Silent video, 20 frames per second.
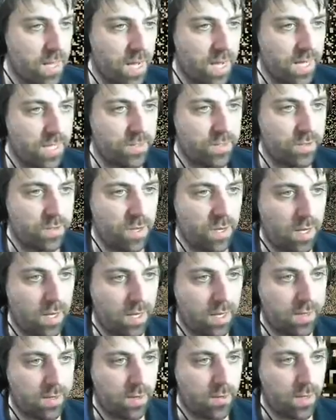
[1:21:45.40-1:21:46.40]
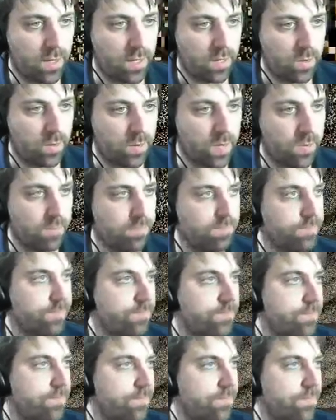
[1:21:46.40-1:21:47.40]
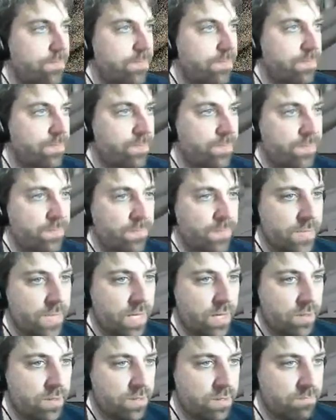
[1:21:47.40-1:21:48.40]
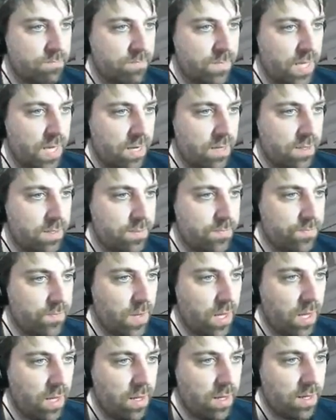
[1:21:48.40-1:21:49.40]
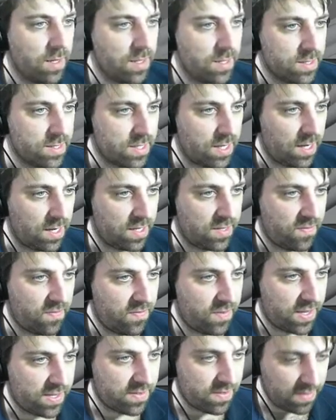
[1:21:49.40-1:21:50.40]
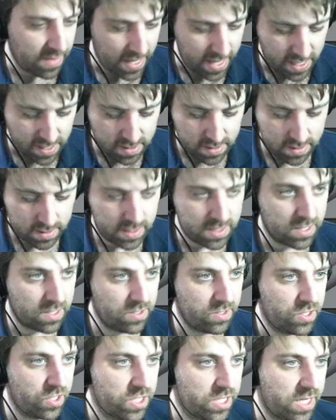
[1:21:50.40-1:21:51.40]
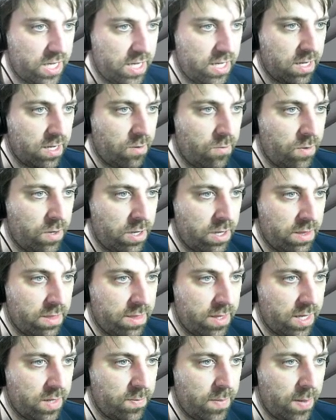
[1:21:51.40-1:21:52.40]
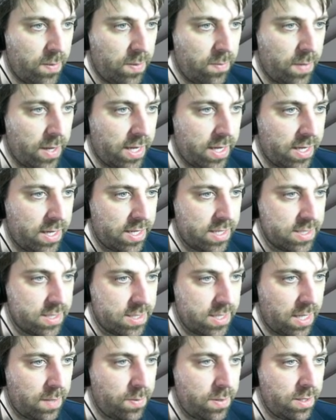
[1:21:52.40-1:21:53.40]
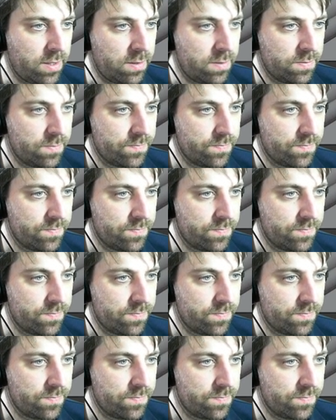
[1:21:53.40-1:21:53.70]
I do not like that one a little bit. That looks yuck. So let's fix that. Let's go G. I, want, I think maybe making it deeper.